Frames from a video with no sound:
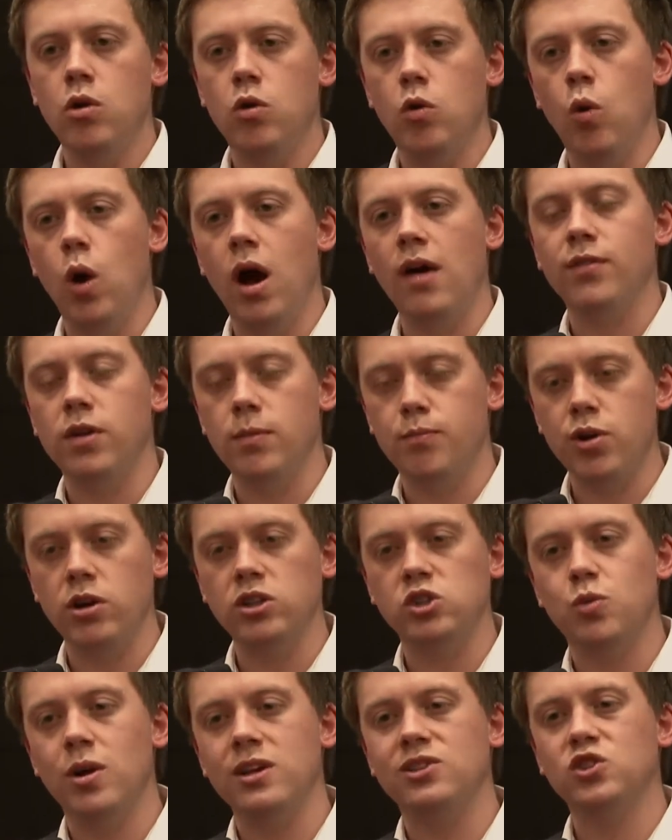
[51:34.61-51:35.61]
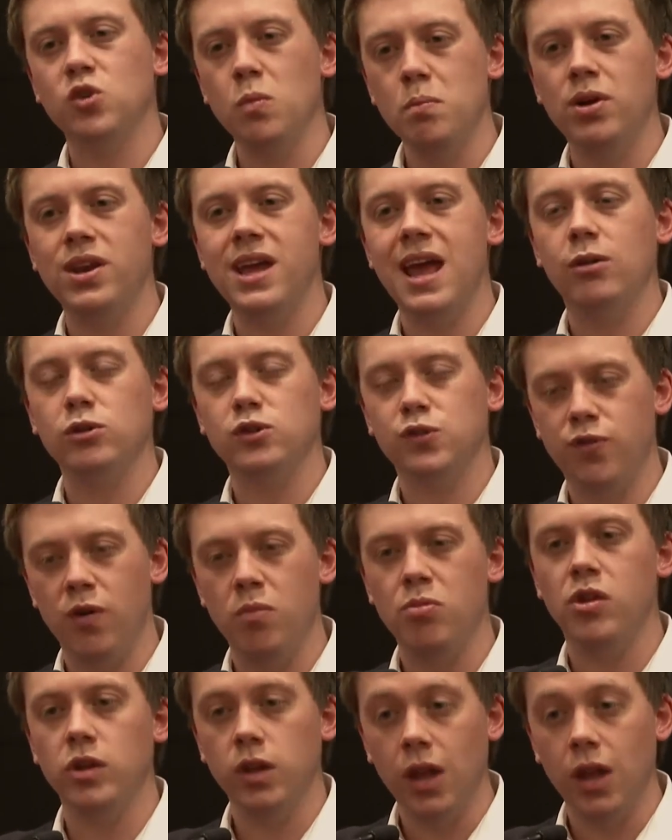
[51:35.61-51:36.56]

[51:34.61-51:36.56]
or have an approach where somebody else from the